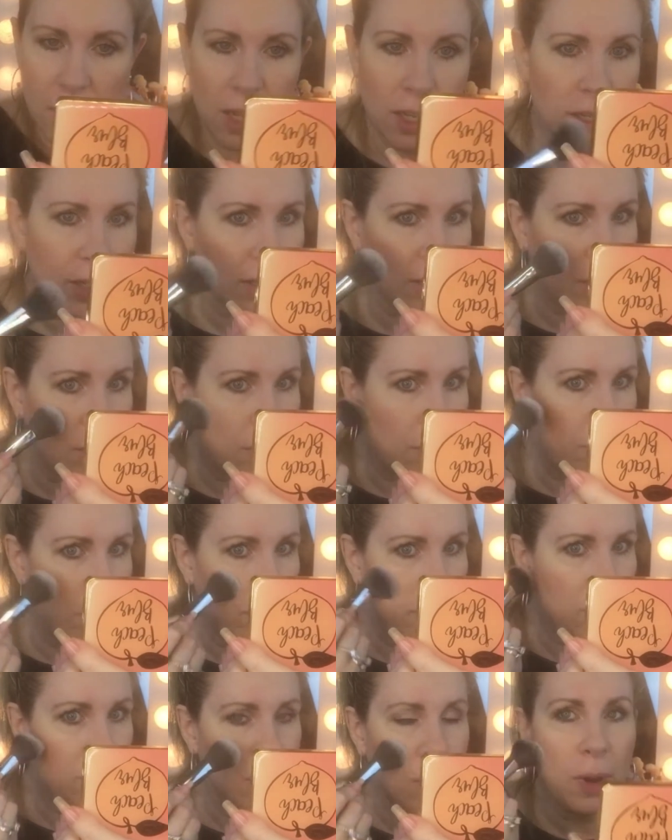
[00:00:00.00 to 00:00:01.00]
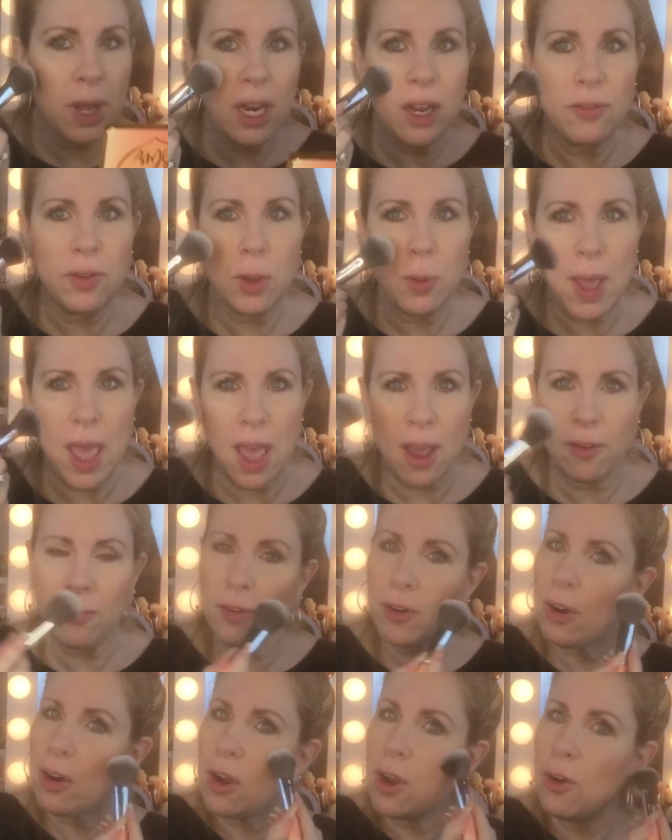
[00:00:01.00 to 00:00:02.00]
So, but you know what? If you
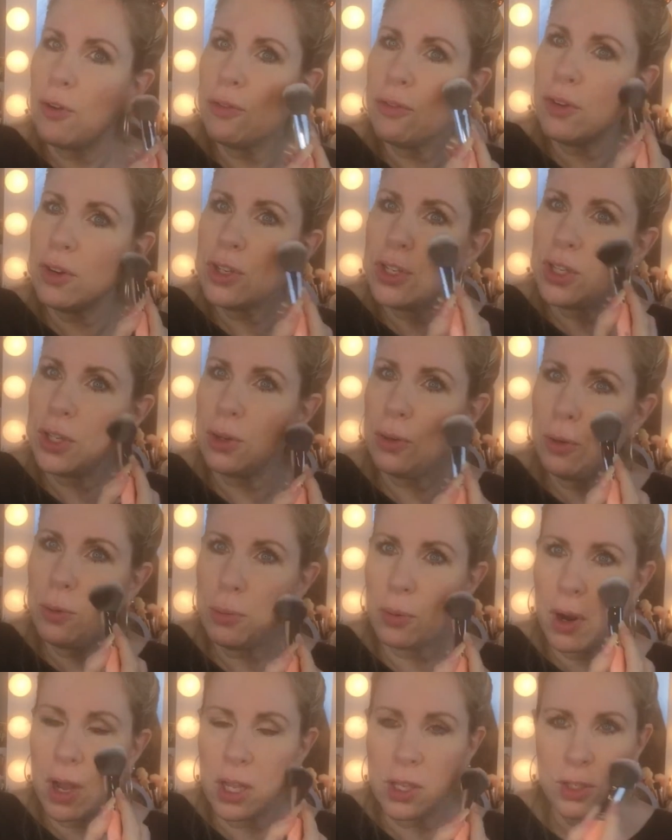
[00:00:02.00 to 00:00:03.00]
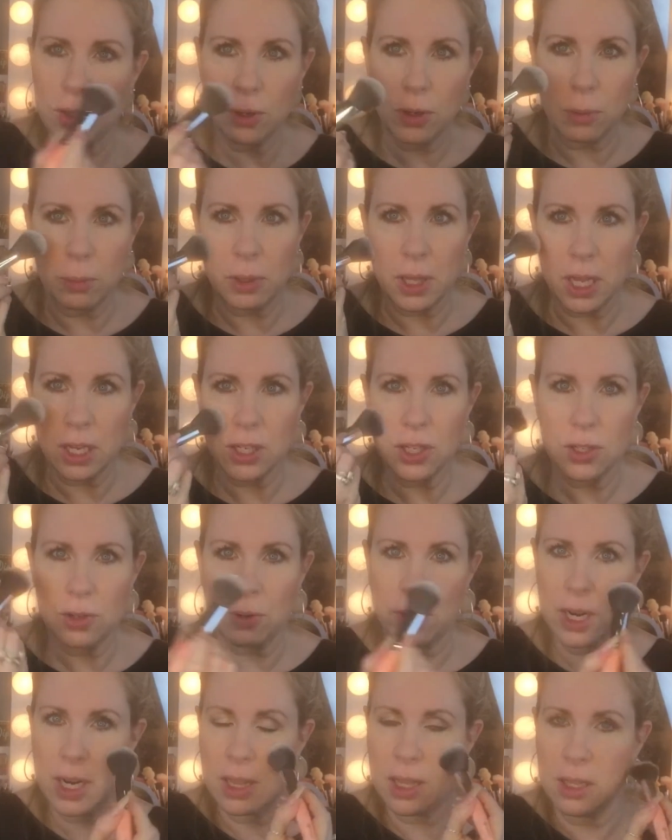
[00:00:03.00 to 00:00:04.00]
ever overdo bronzer or blush
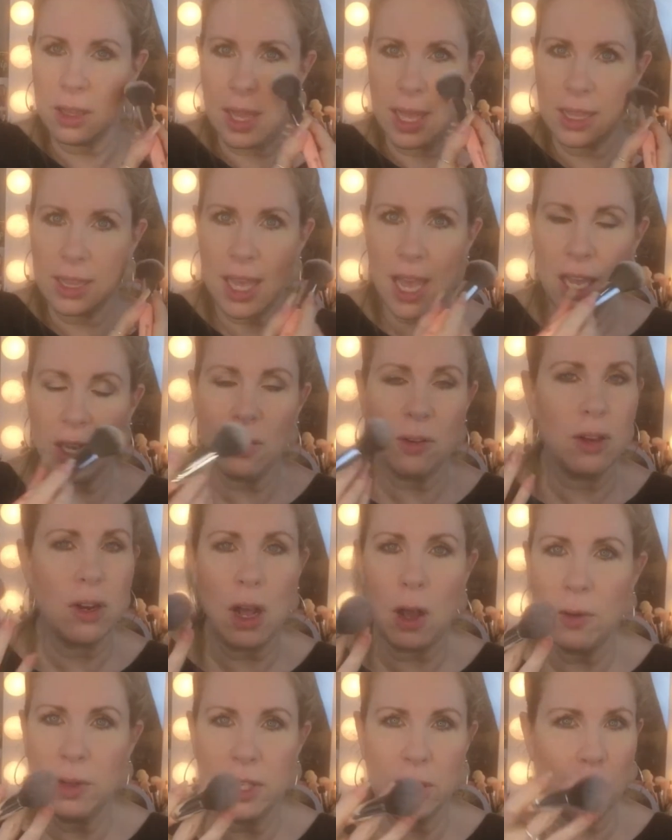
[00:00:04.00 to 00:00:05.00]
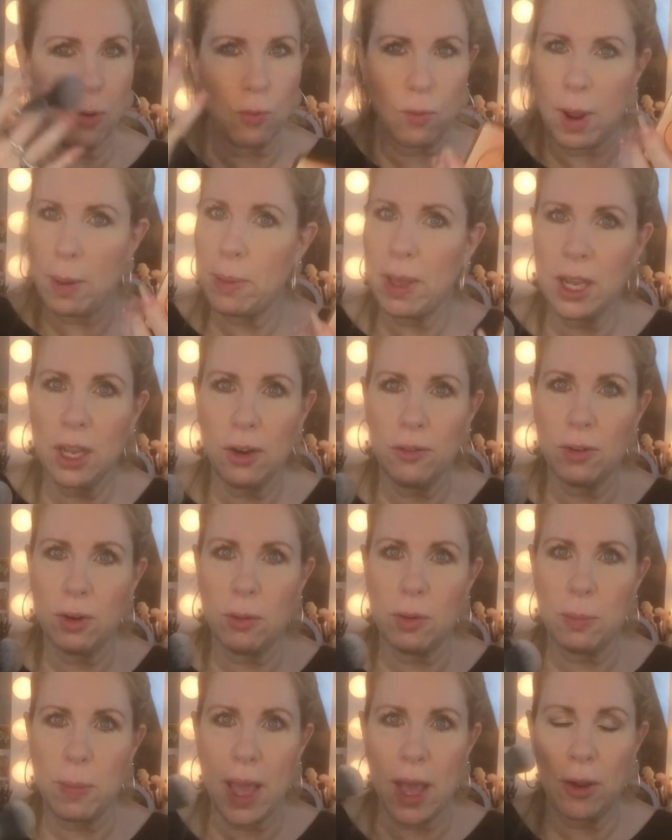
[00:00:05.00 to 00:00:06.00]
or anything like that, you can always go right back over it
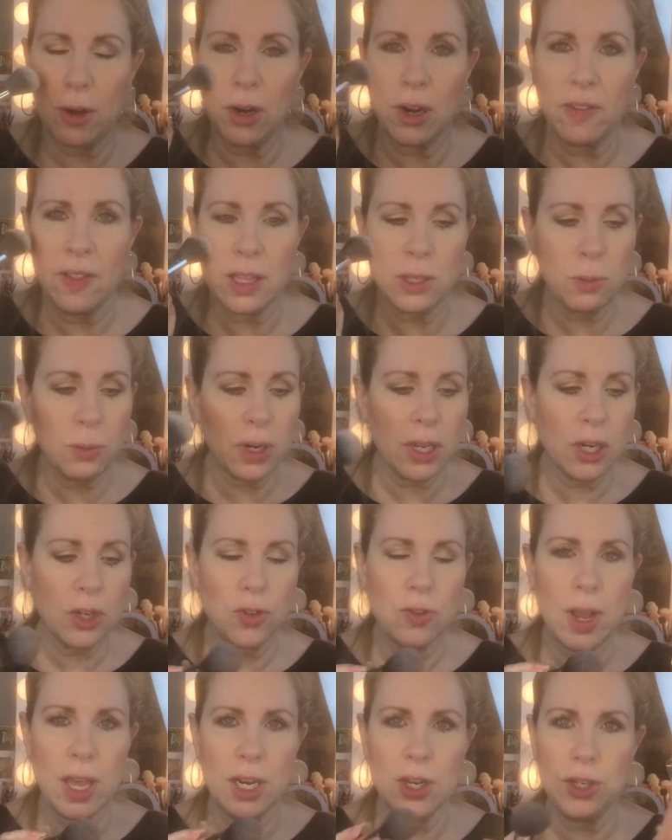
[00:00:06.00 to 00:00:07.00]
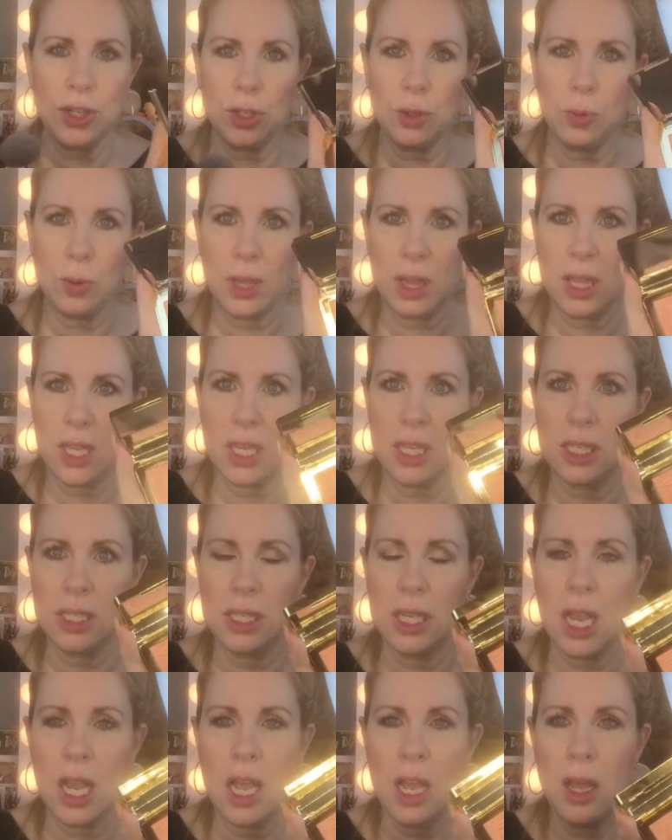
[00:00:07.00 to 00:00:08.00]
with powder. And that's what we're going to try to do with this
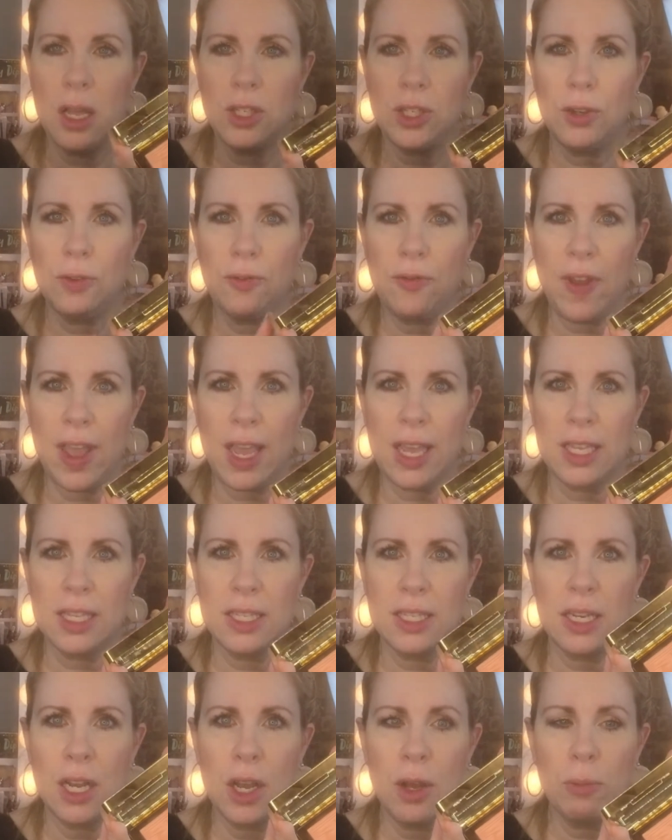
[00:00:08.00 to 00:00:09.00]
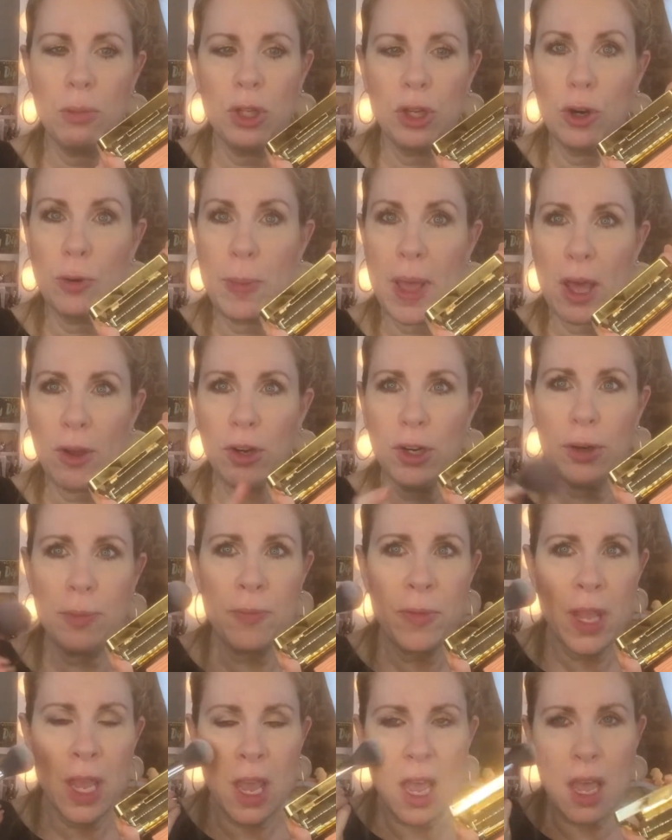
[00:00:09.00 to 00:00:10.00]
Too Faced Blur Powder,
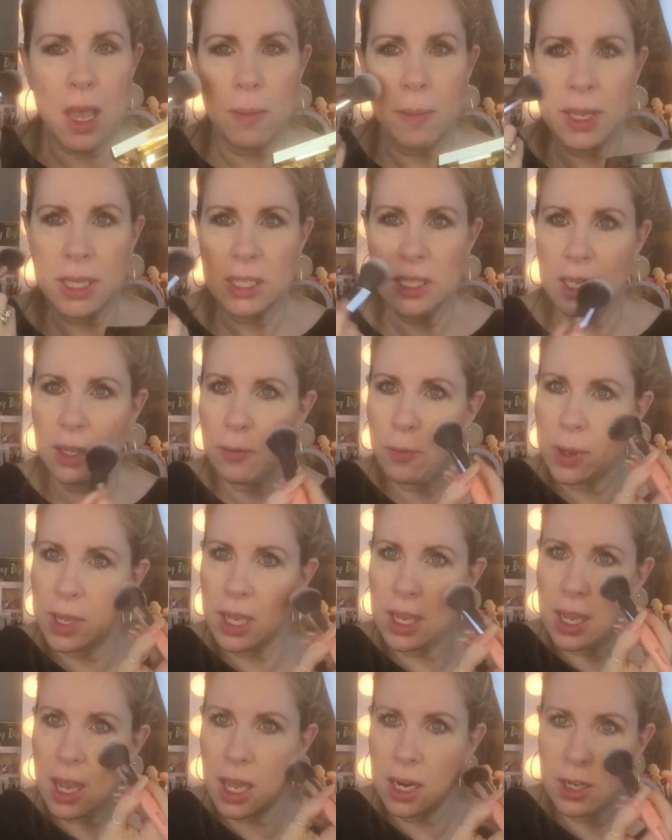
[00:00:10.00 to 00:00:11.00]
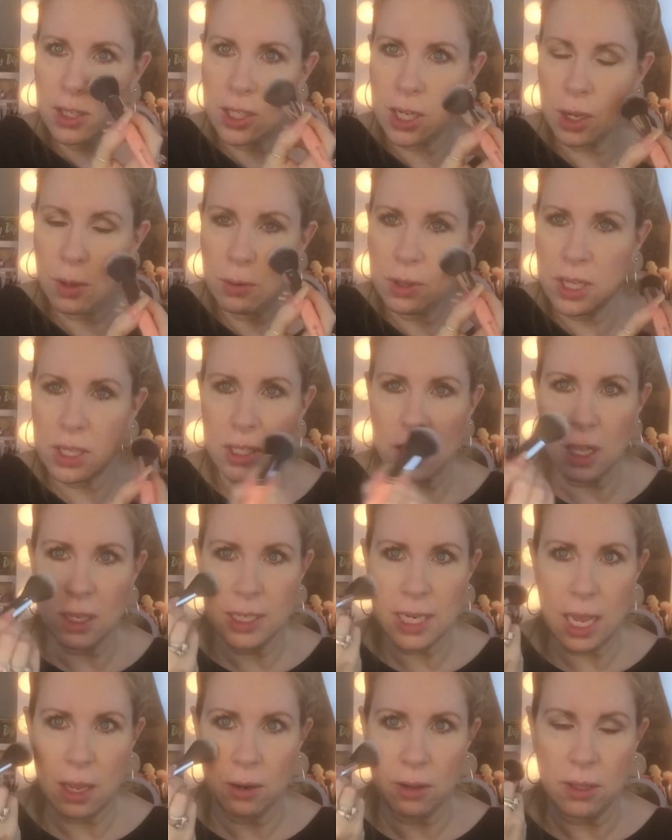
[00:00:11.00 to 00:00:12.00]
and see if we can kind of tone this all
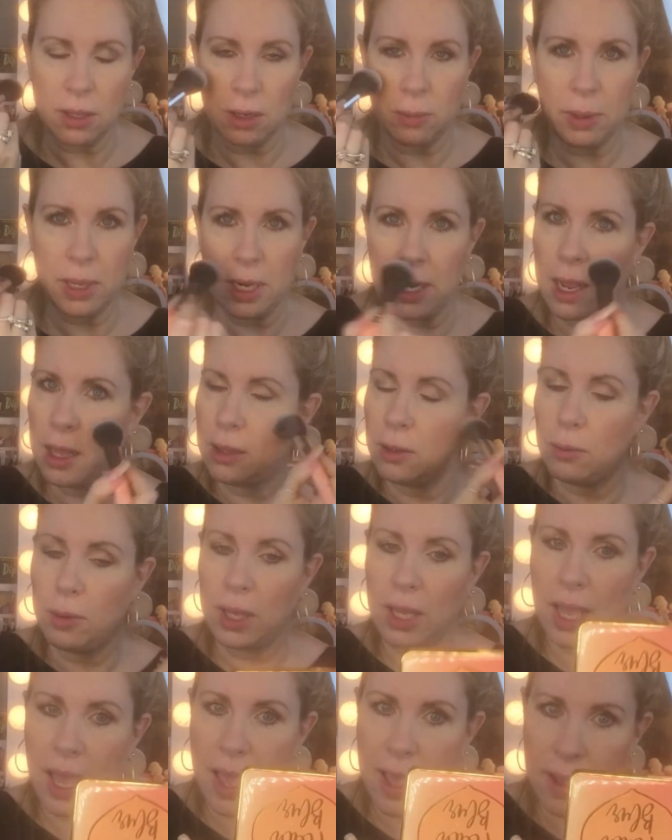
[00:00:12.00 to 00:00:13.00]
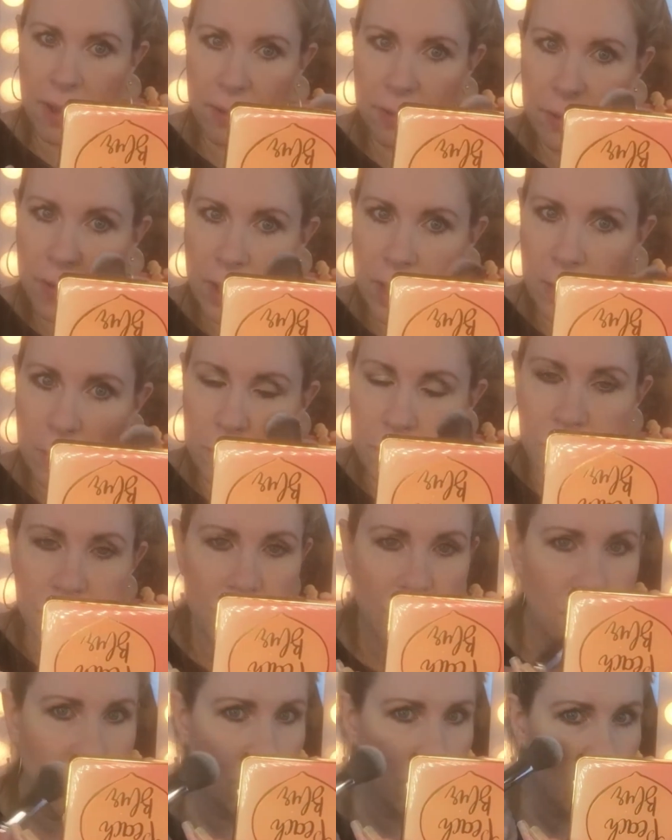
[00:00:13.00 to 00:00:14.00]
down a little bit now that we have
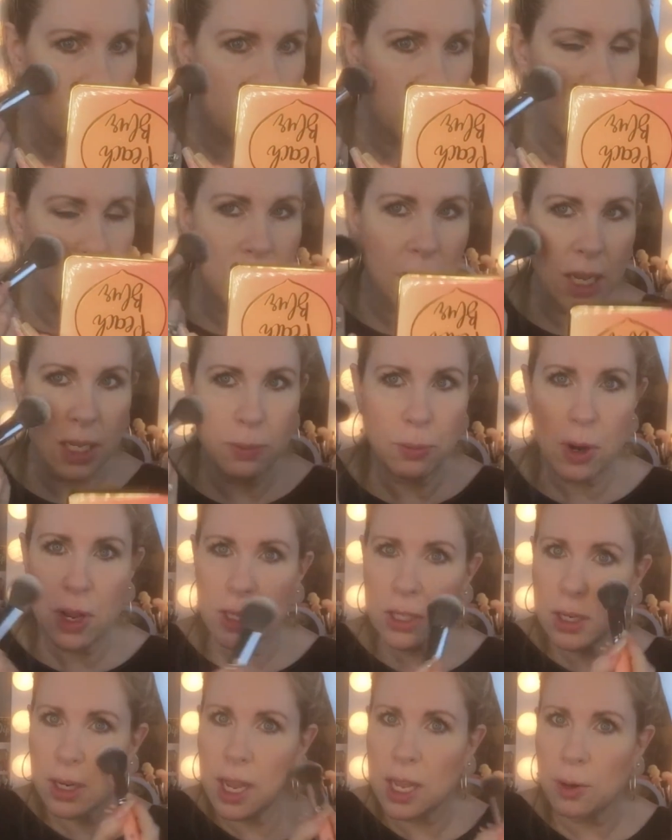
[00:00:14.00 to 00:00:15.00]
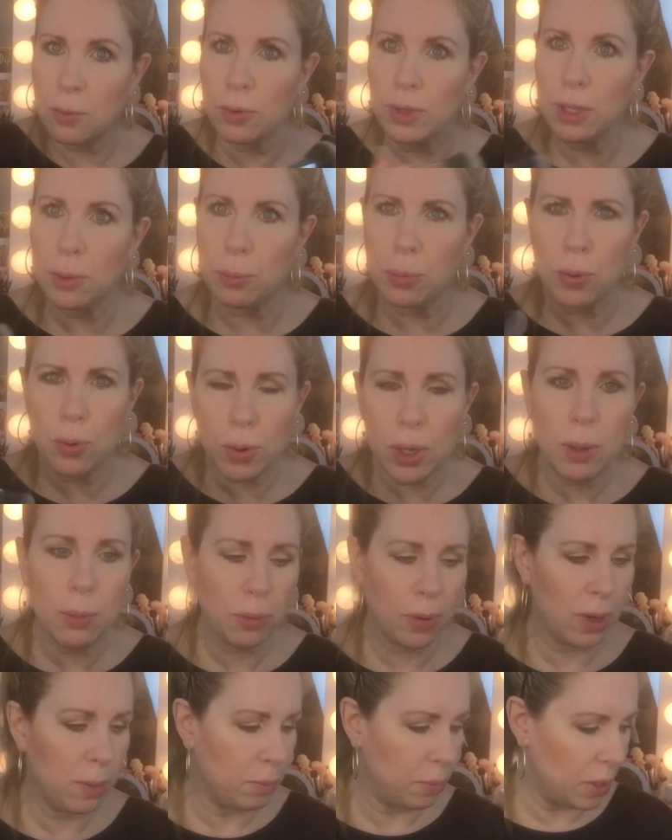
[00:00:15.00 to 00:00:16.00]
really nice bronzer and a really pretty
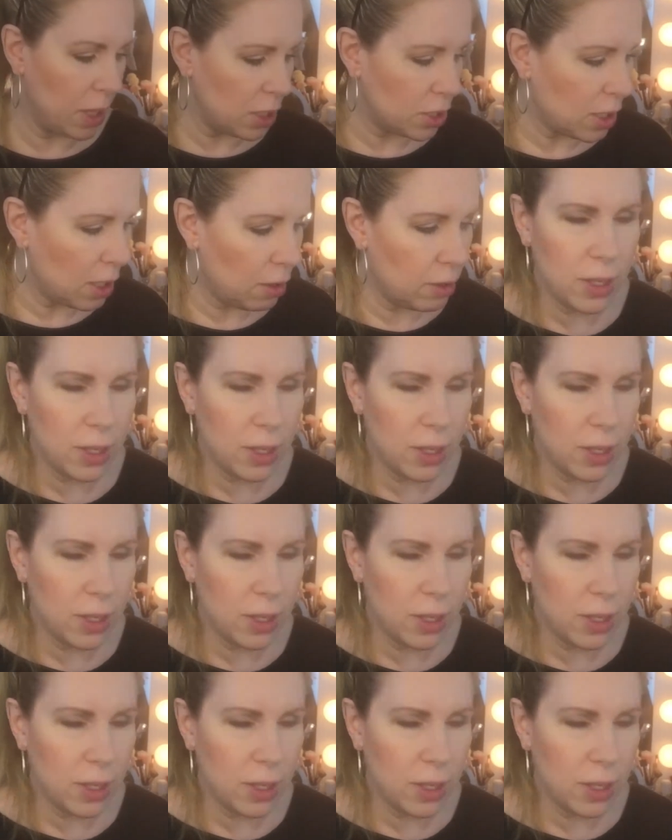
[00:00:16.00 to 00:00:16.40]
blush color.